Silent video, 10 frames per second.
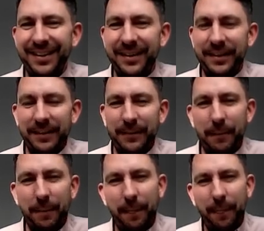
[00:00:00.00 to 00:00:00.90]

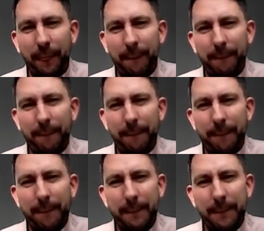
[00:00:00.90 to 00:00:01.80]

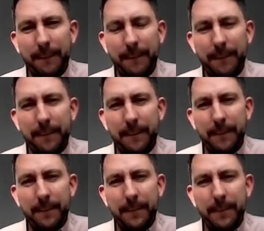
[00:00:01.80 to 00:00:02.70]

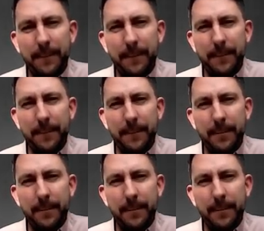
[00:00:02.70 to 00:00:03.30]
(silent)